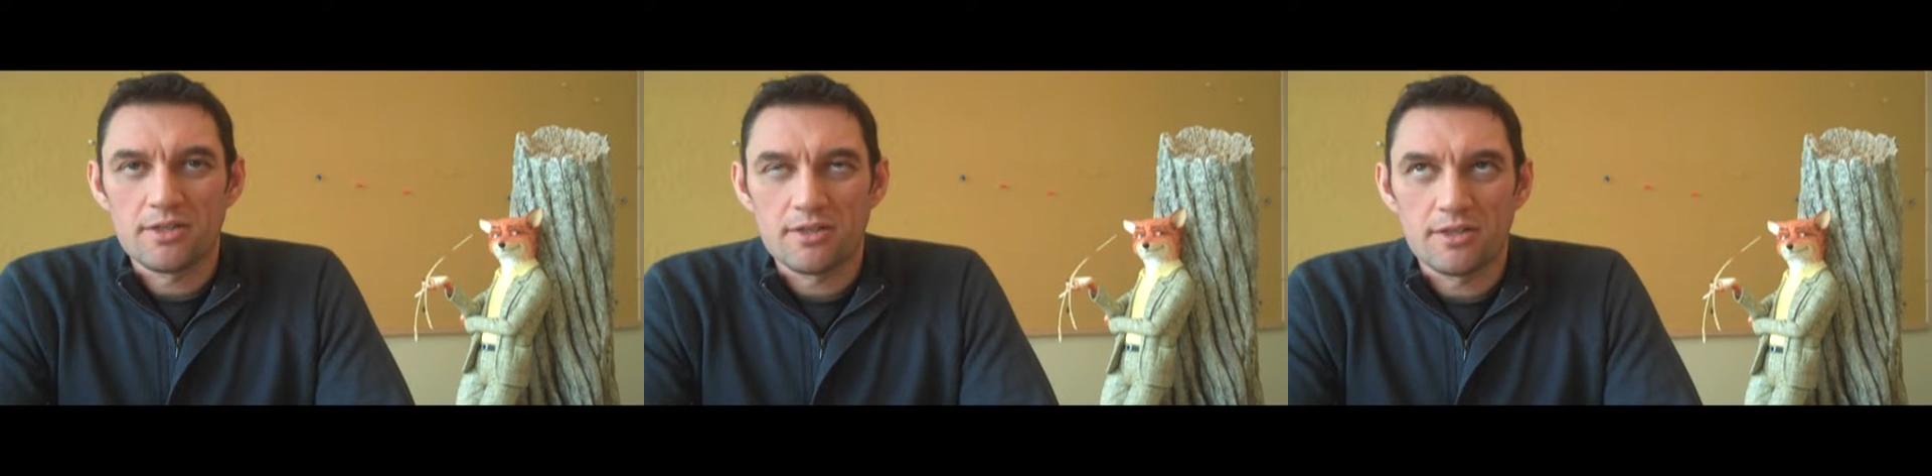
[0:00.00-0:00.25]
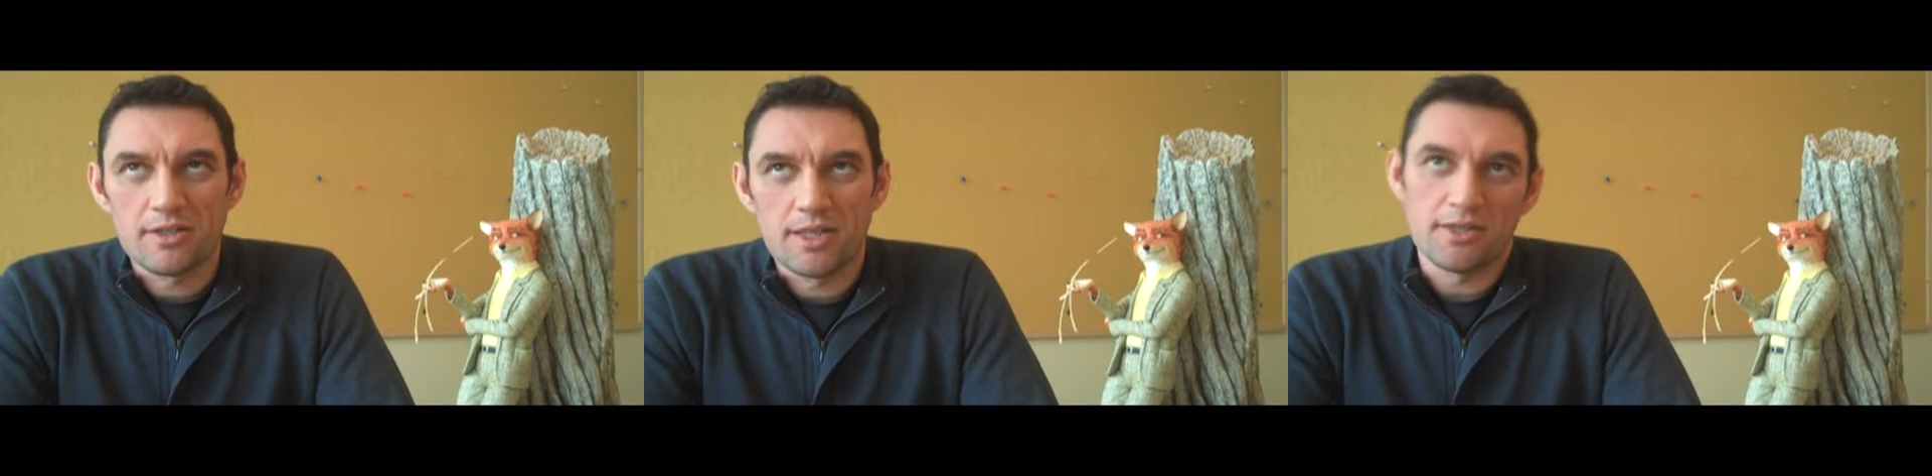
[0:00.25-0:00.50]

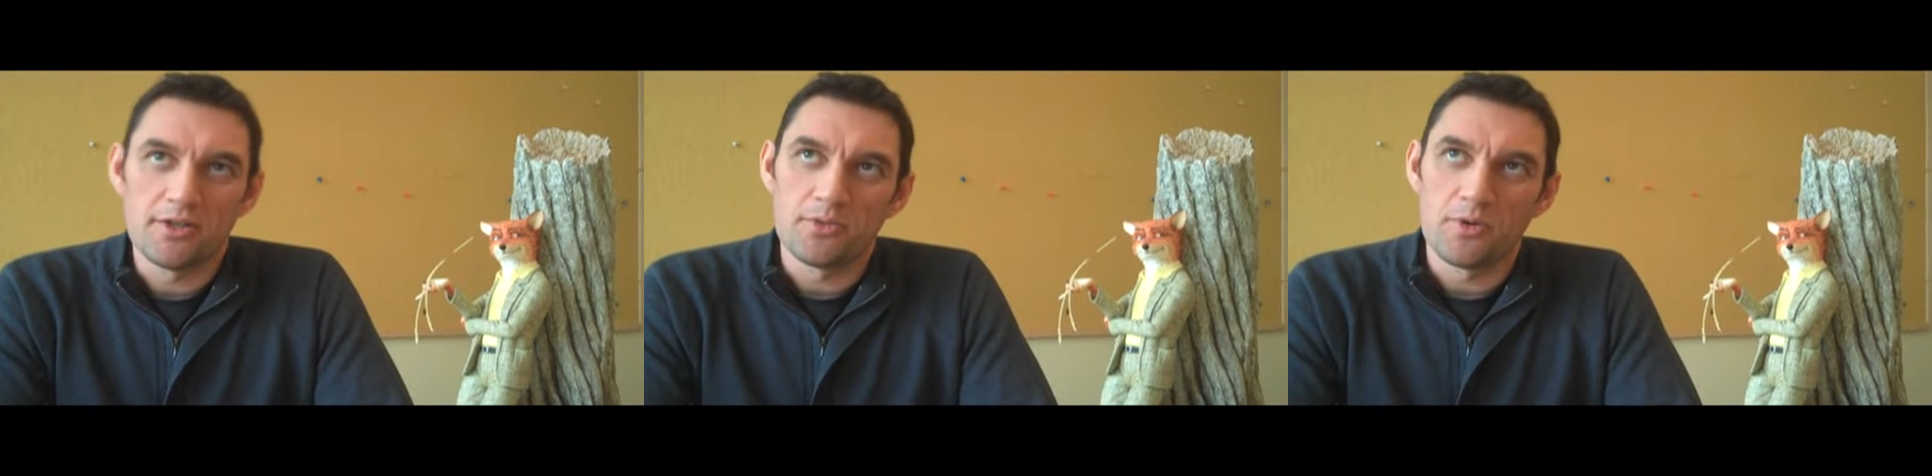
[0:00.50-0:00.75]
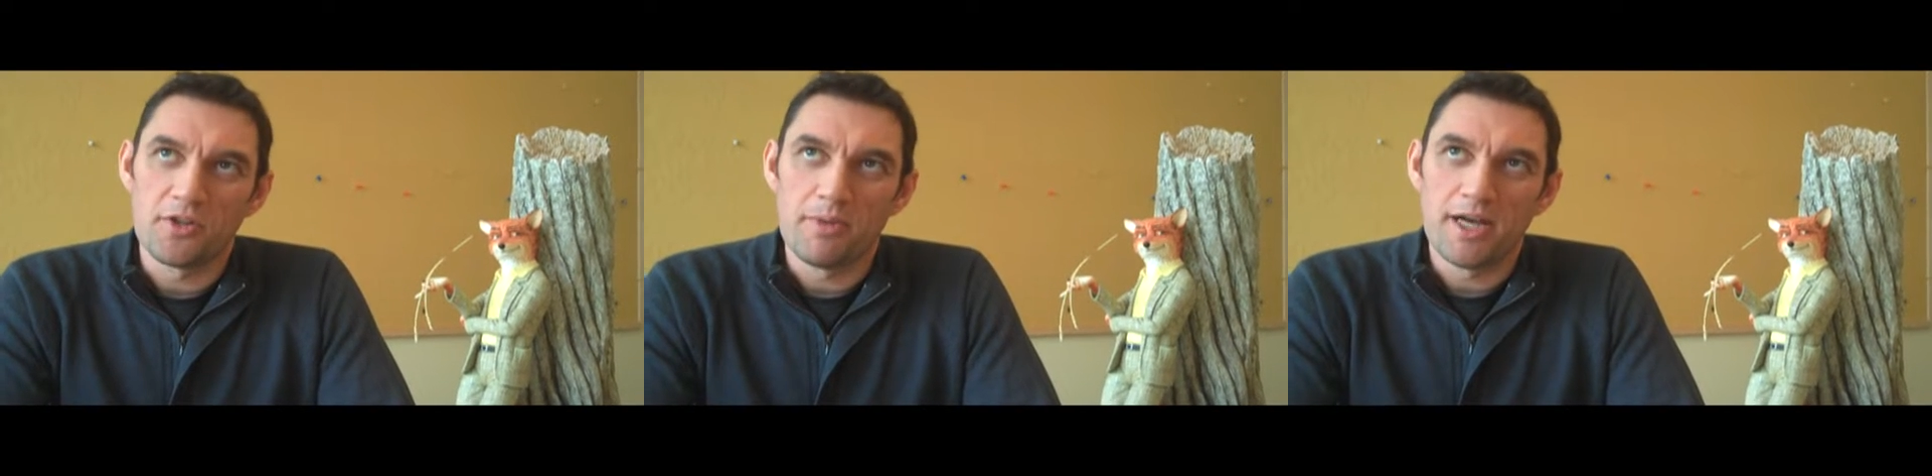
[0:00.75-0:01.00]
and I don't know
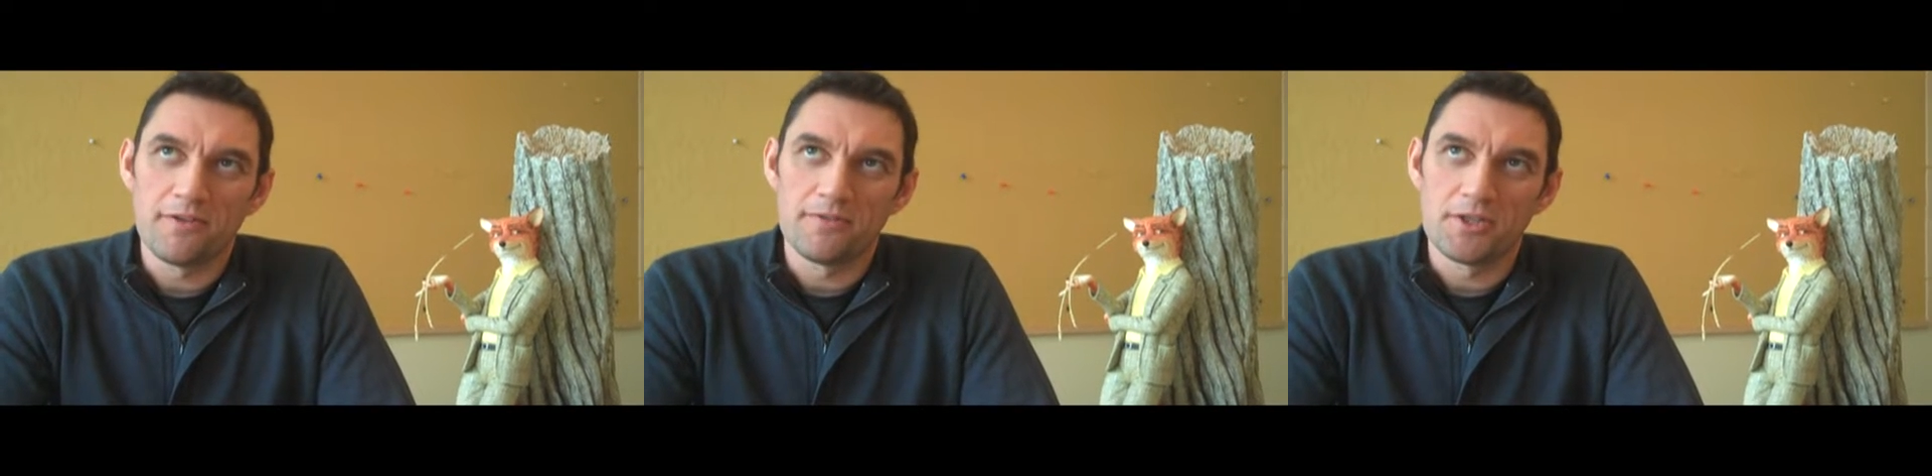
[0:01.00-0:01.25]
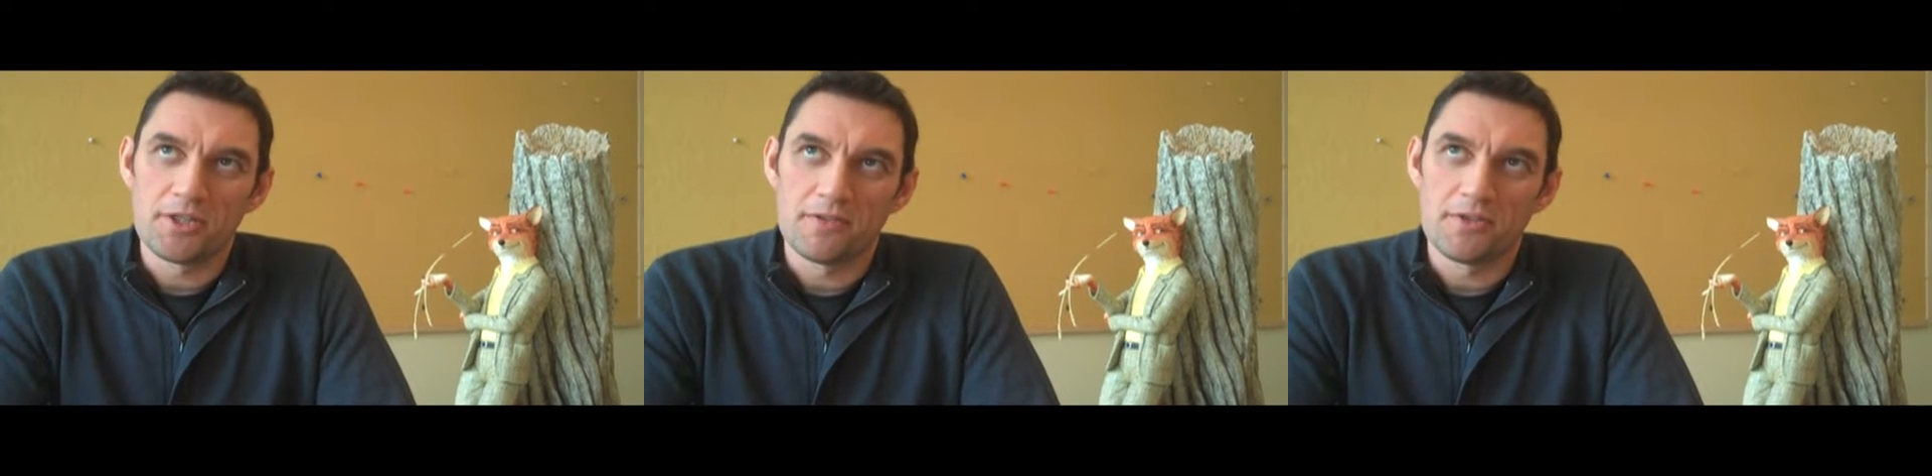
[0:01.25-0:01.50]
what the male
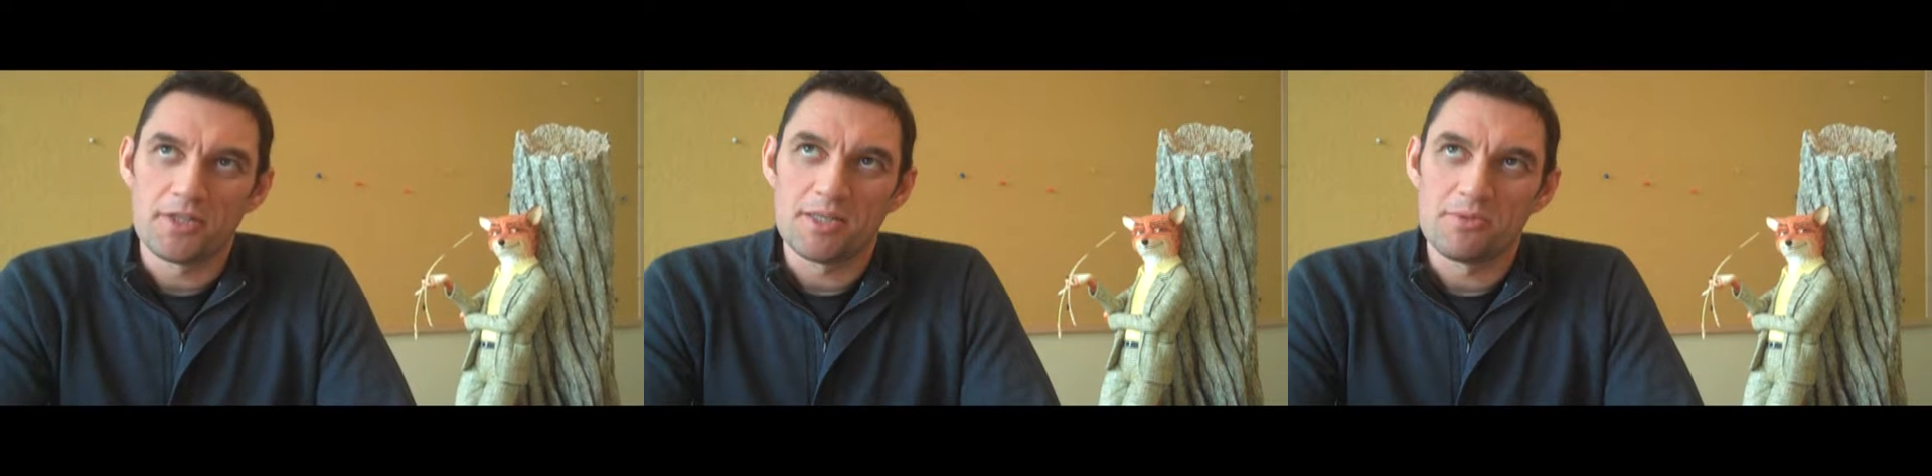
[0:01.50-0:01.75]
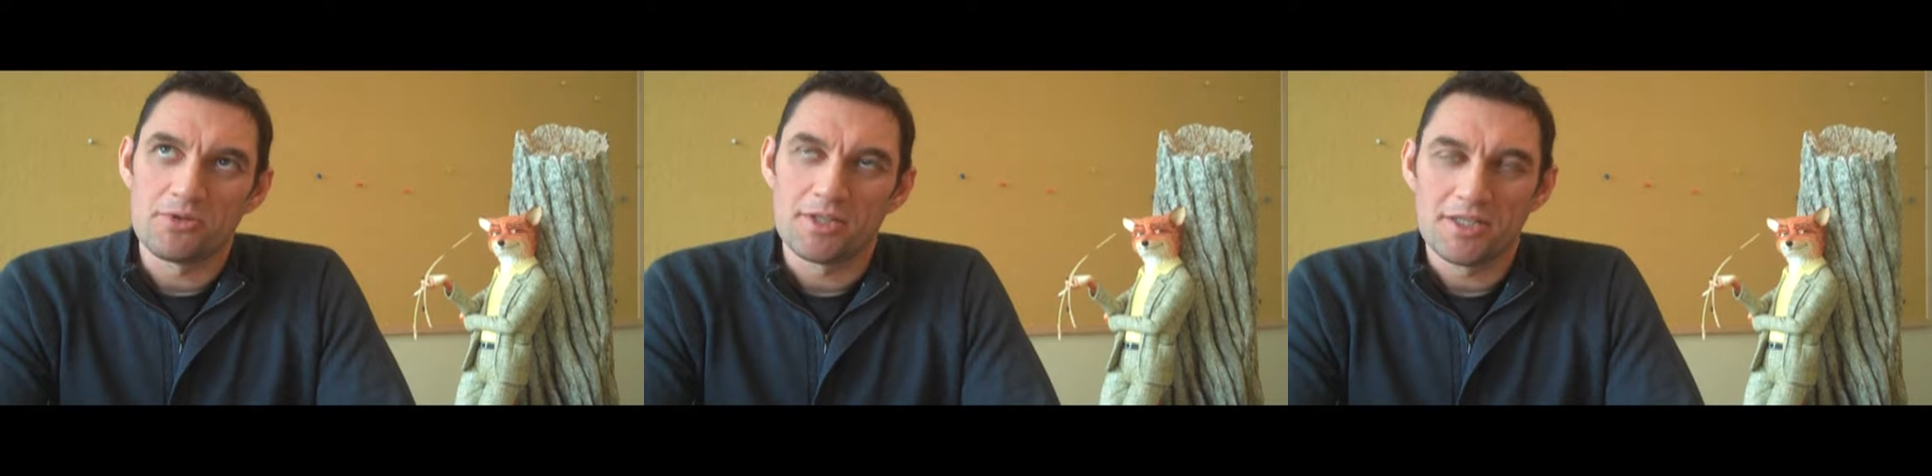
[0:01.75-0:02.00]
version of a
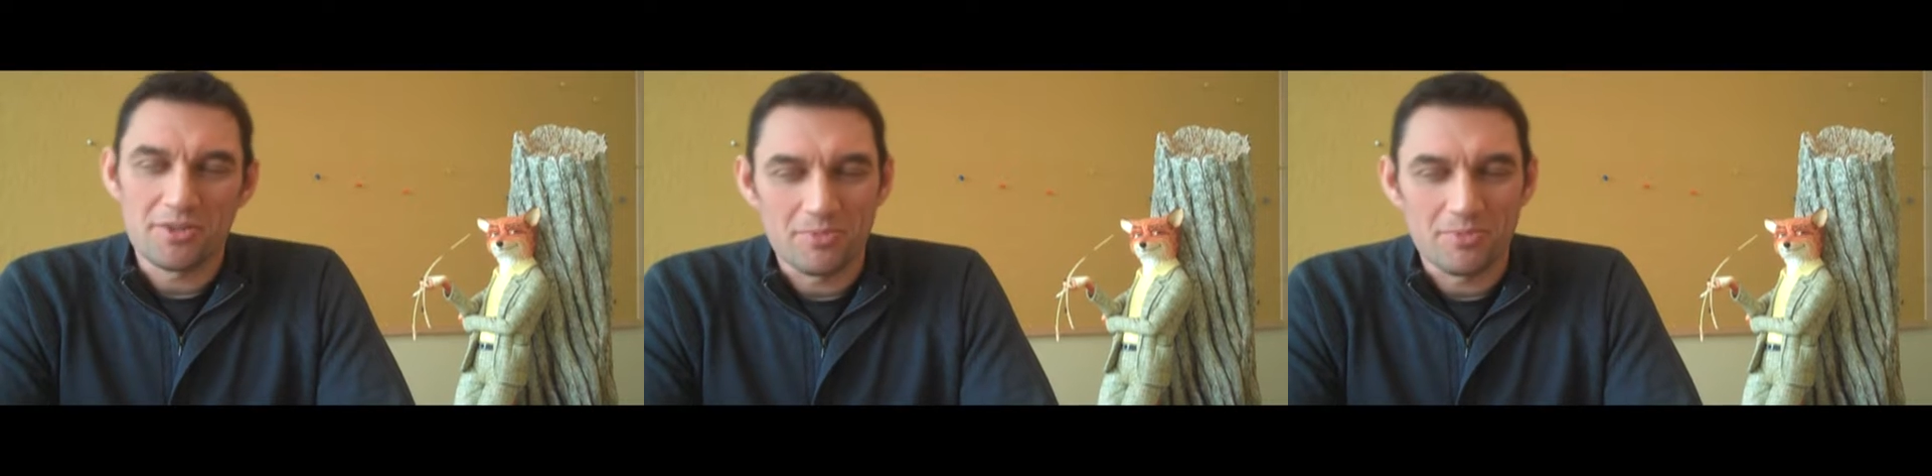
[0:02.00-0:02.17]
seamstress is,